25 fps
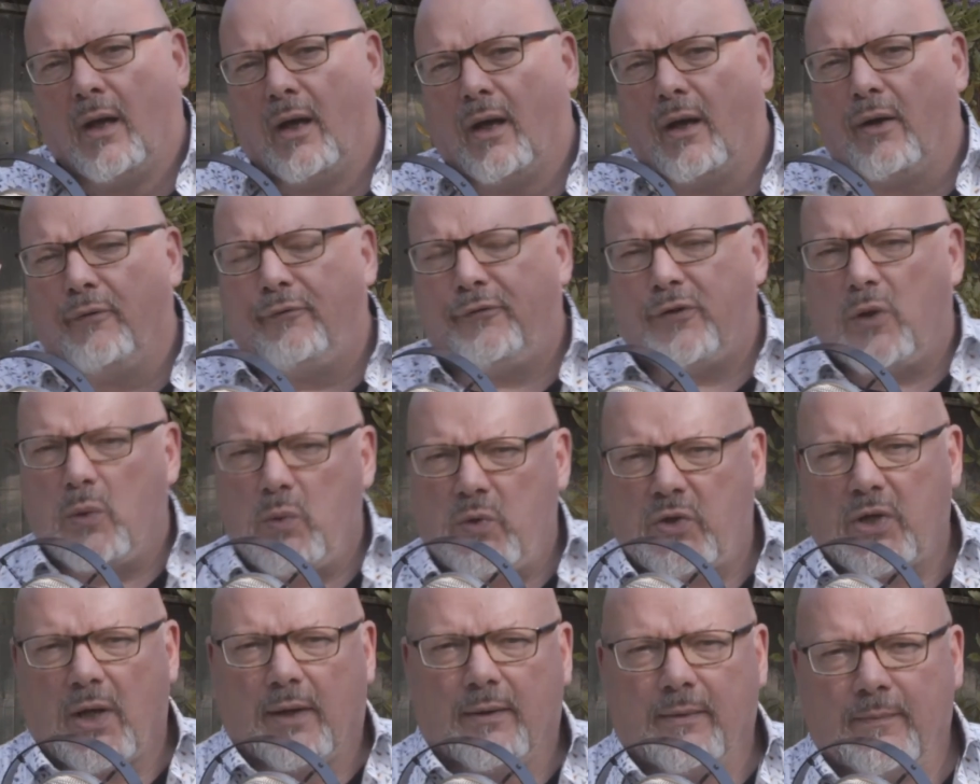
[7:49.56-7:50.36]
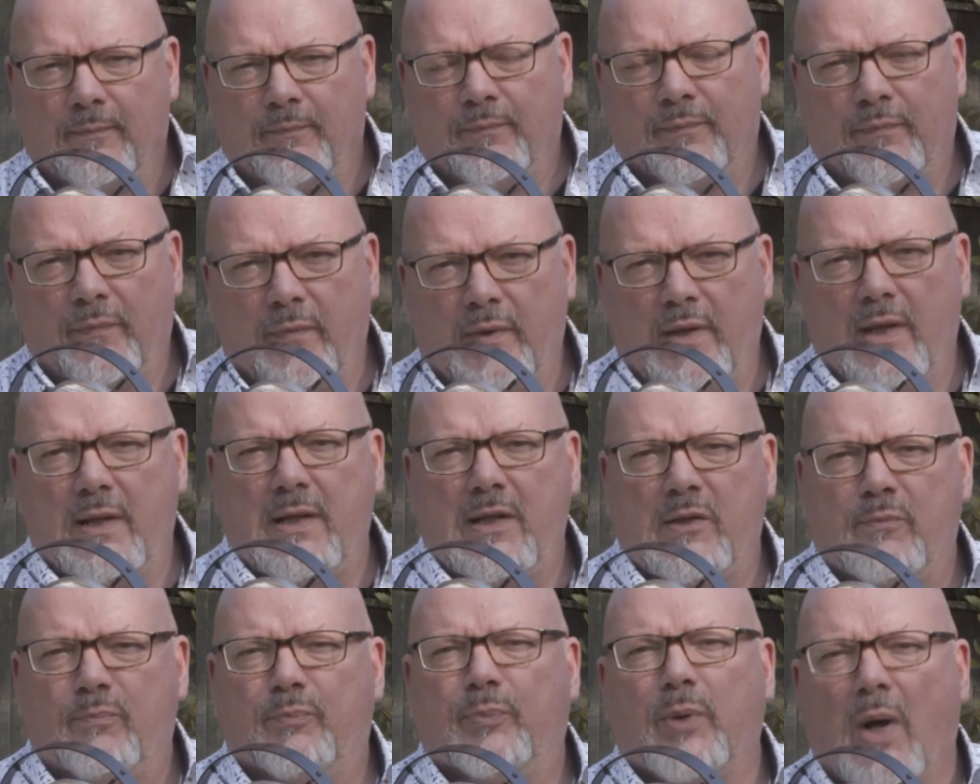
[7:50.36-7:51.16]
A future that
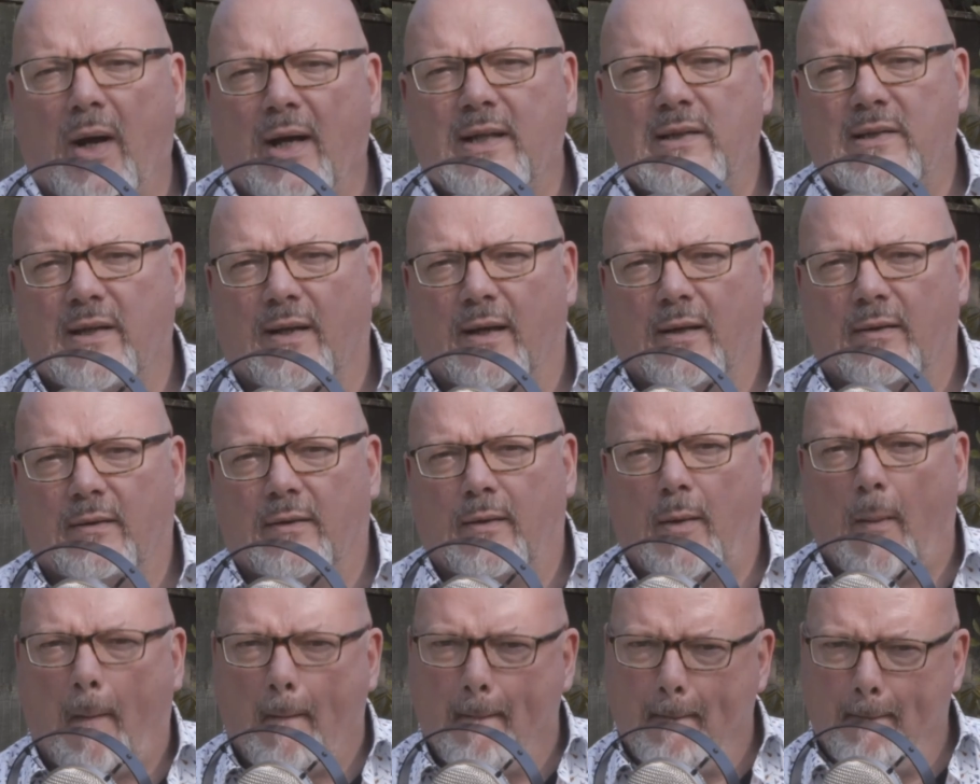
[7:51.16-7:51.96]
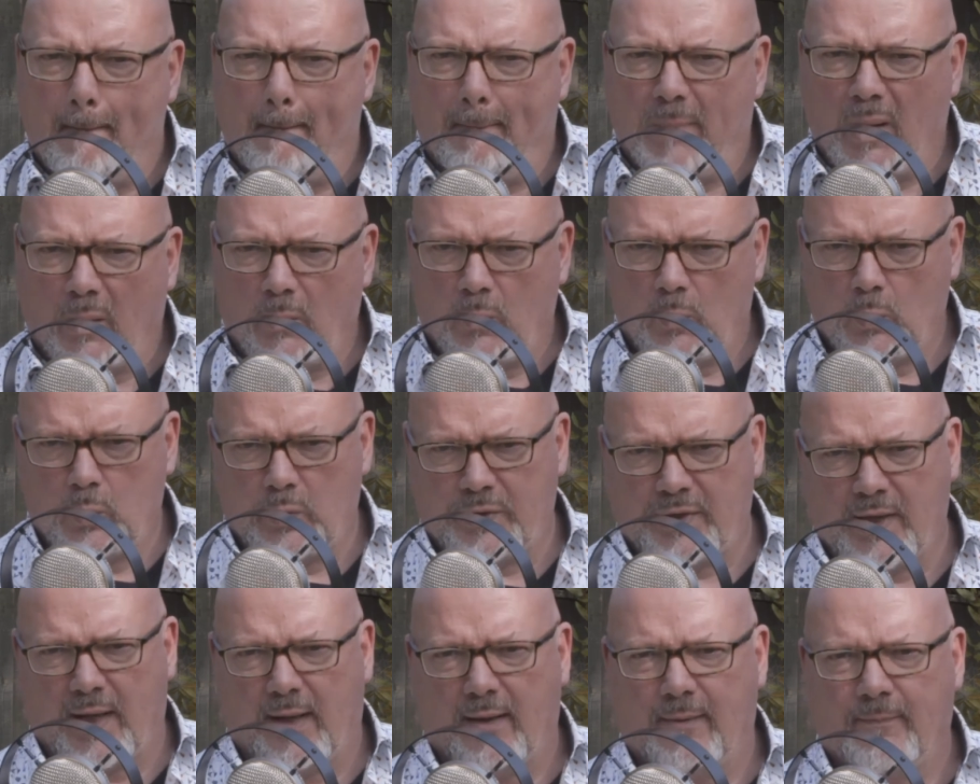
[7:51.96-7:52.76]
is brighter,
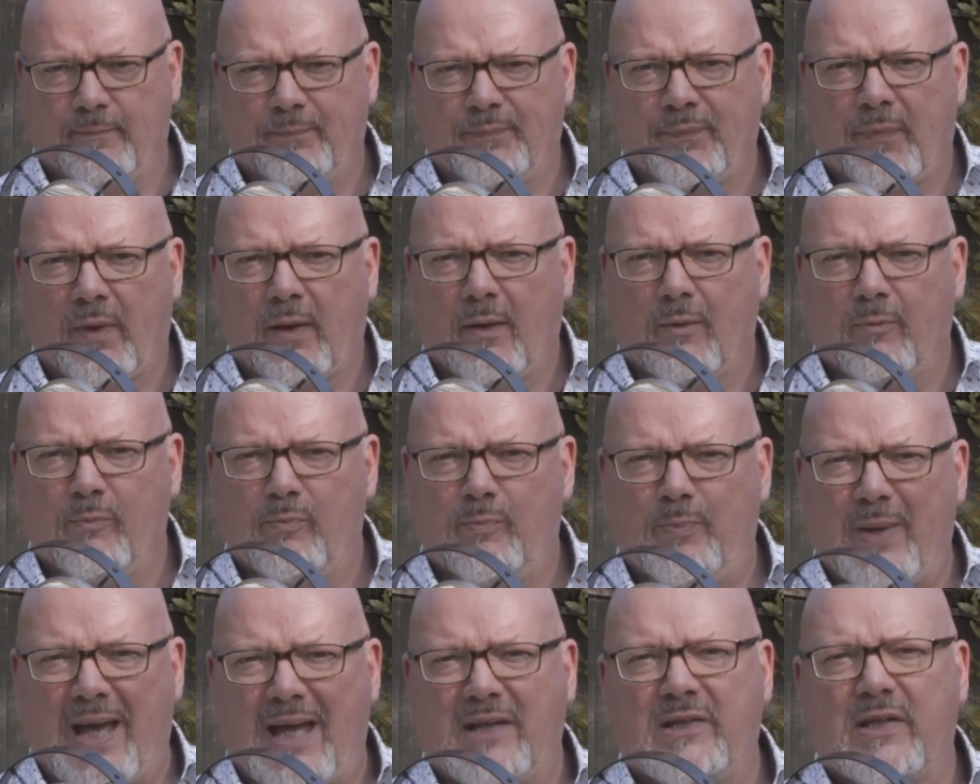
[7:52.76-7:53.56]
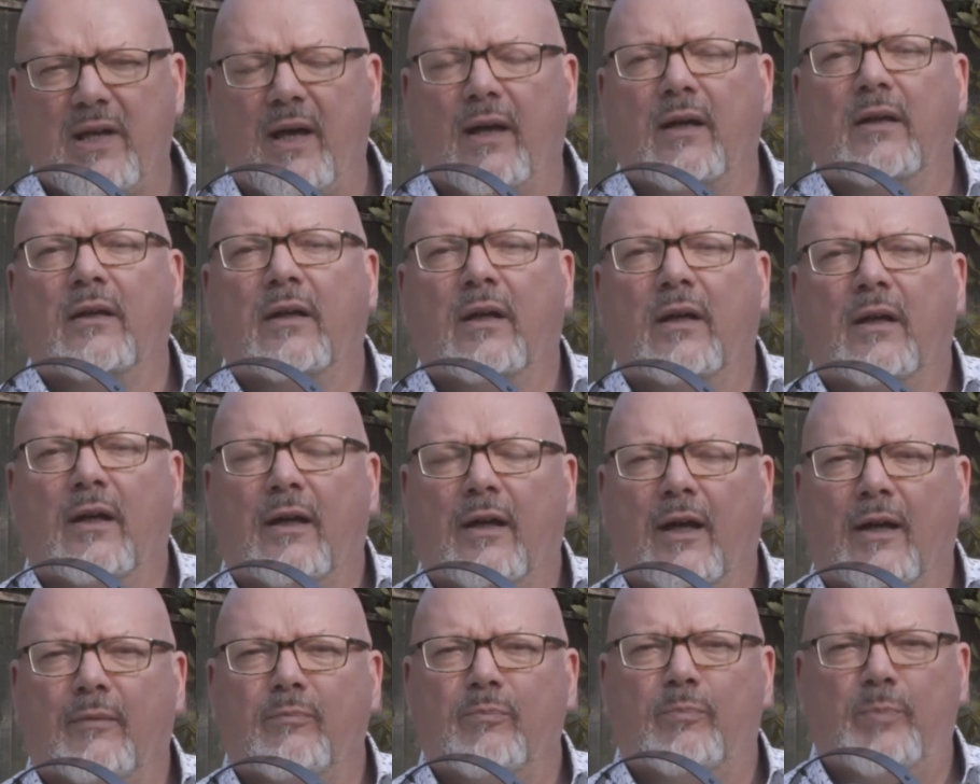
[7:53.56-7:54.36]
bolder, better
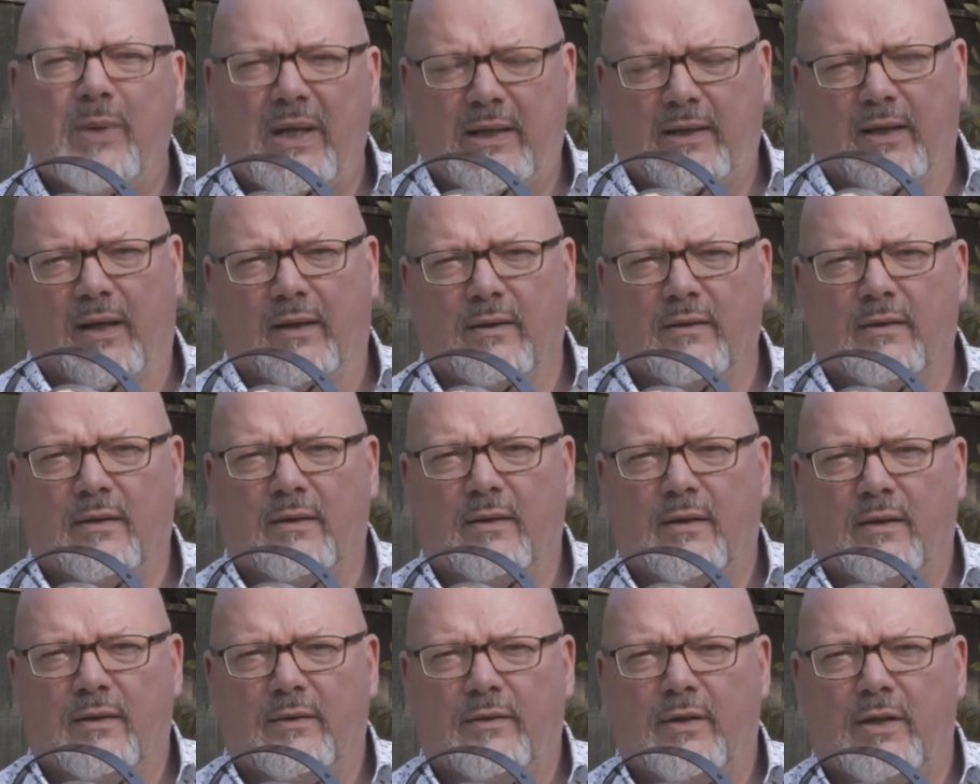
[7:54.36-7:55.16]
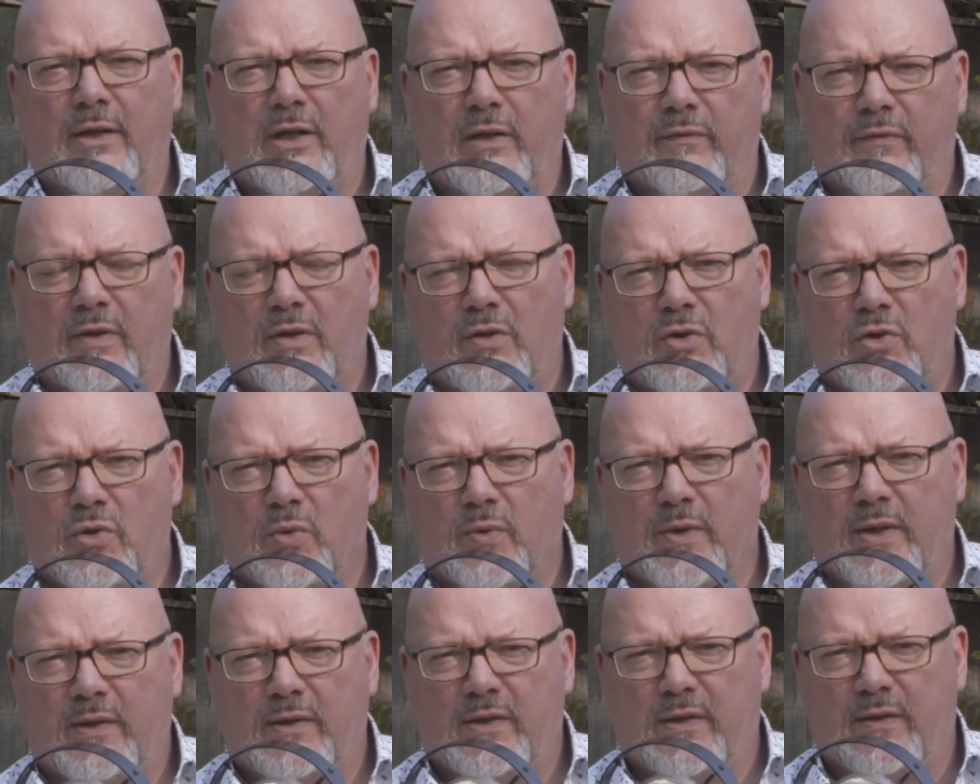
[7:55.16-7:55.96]
and bigger than you've
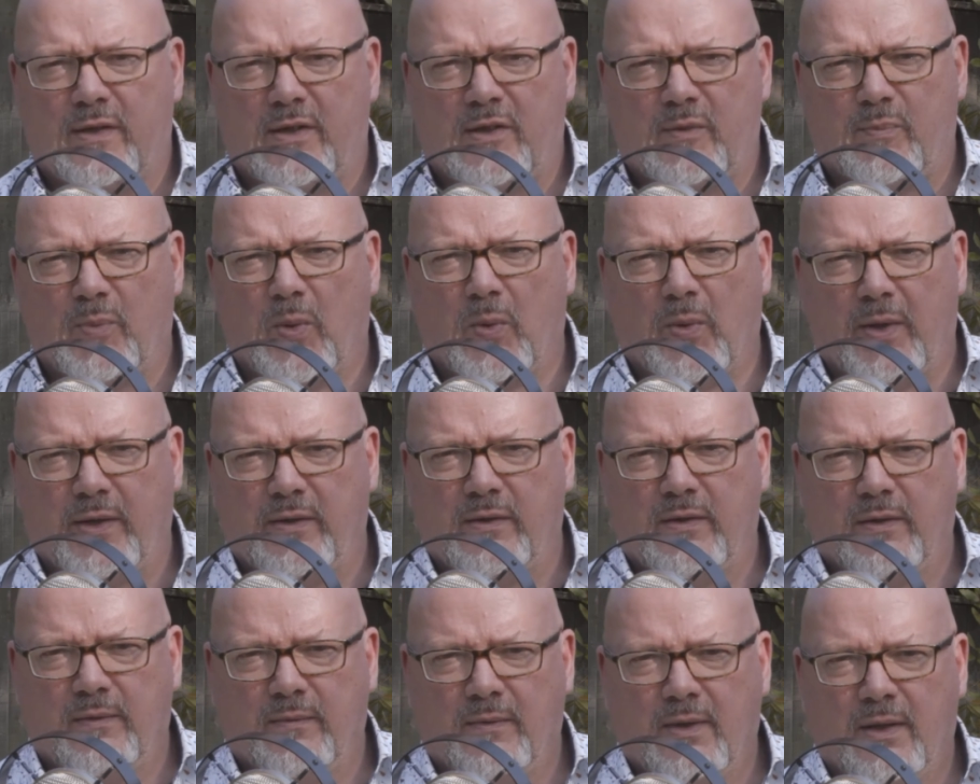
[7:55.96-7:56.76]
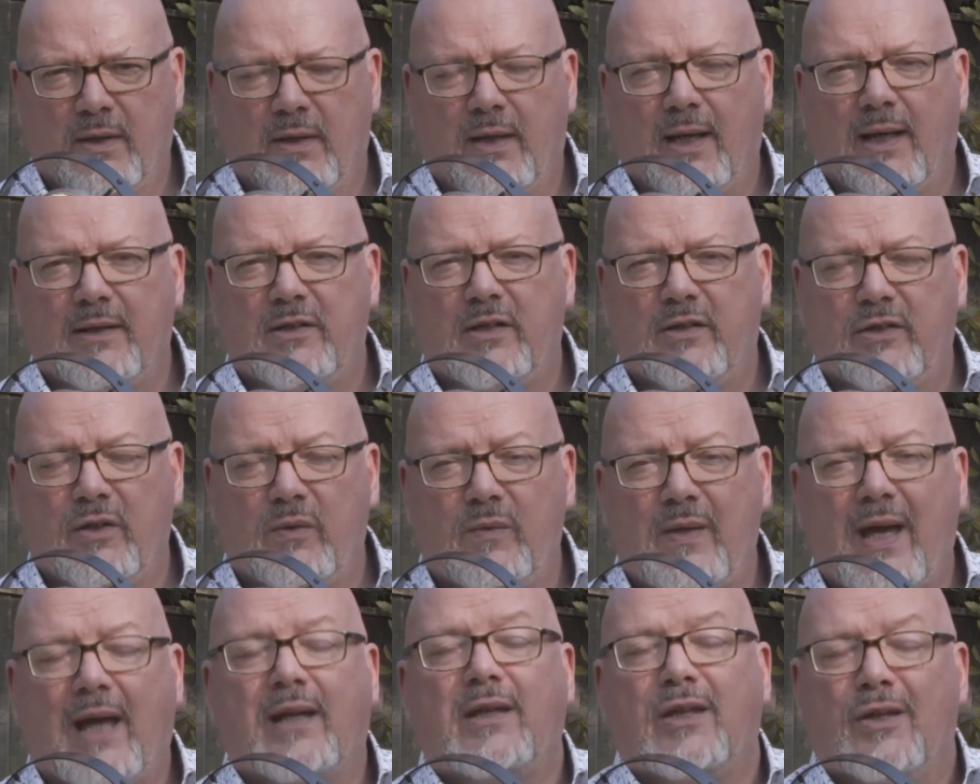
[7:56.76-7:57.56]
enjoyed to this point. And to do
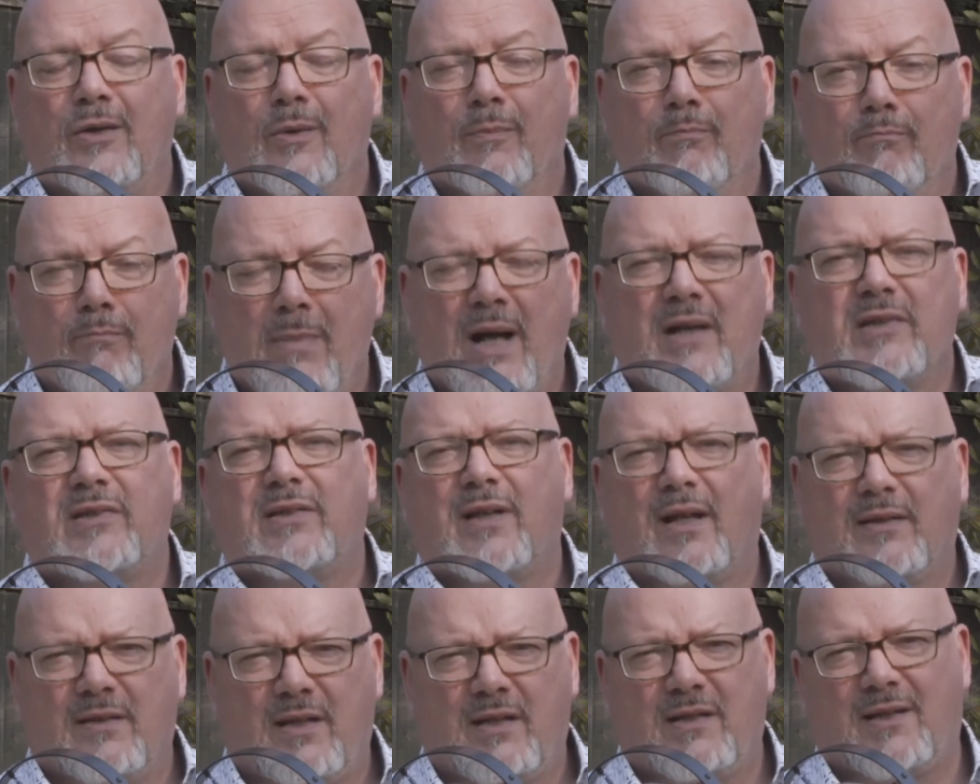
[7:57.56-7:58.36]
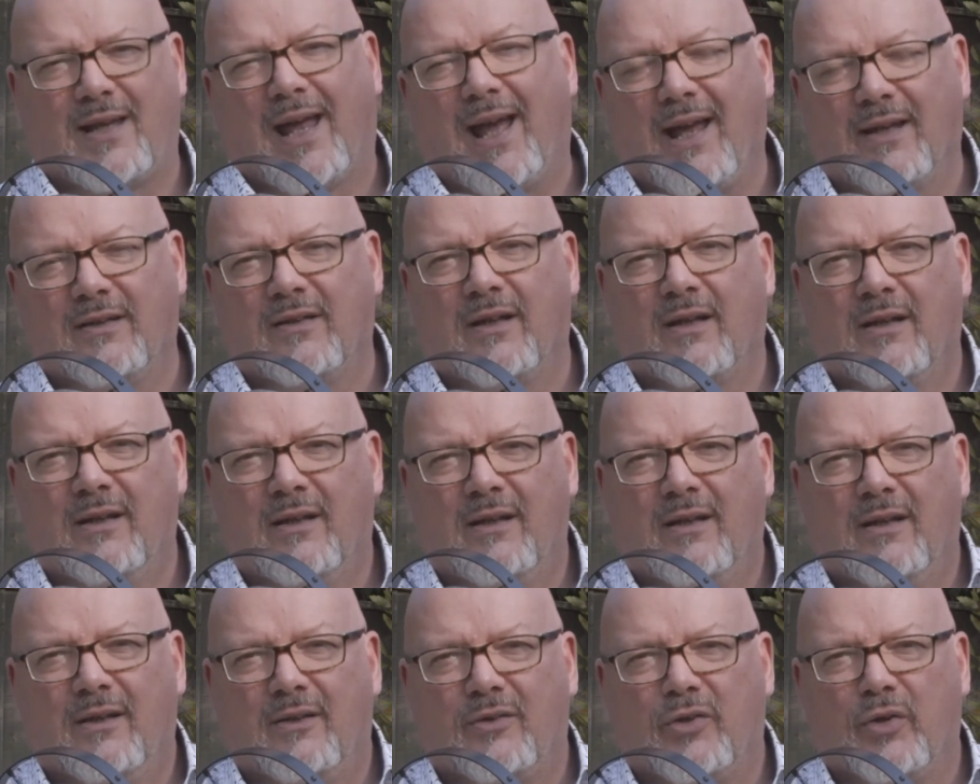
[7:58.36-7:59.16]
that, you must understand
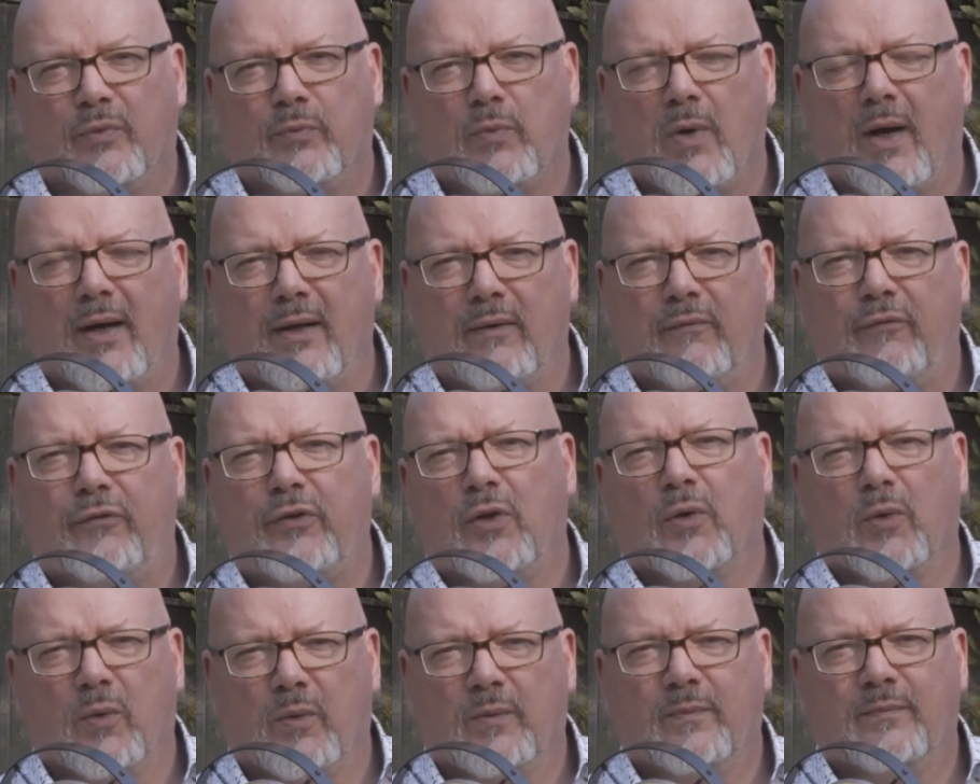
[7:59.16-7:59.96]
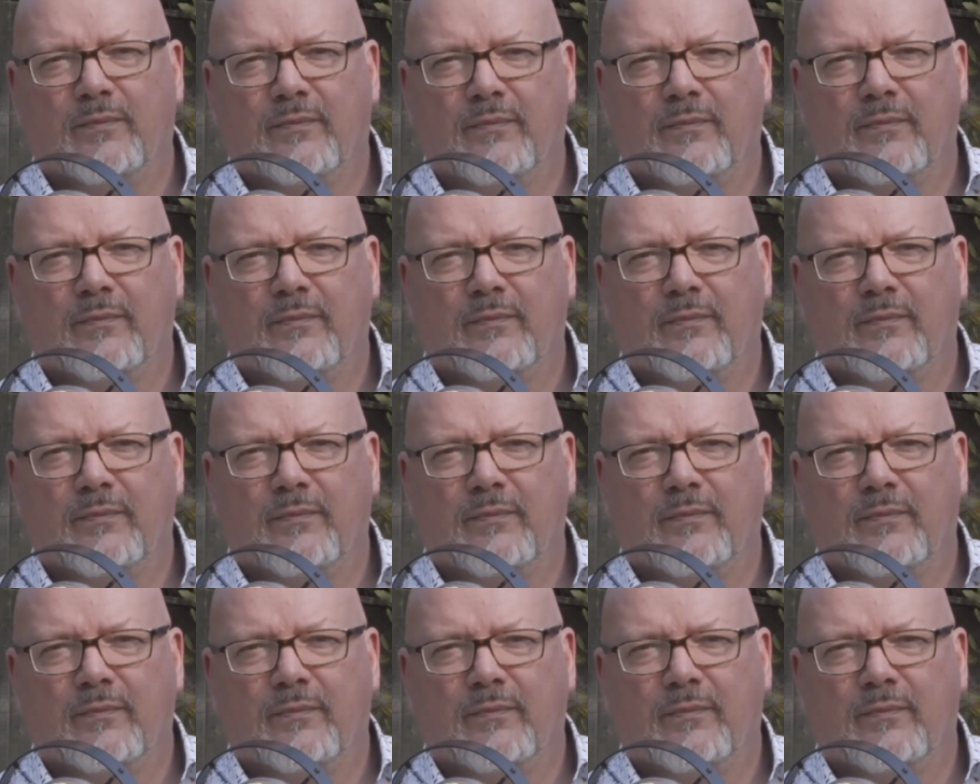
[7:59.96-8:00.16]
the right fuel.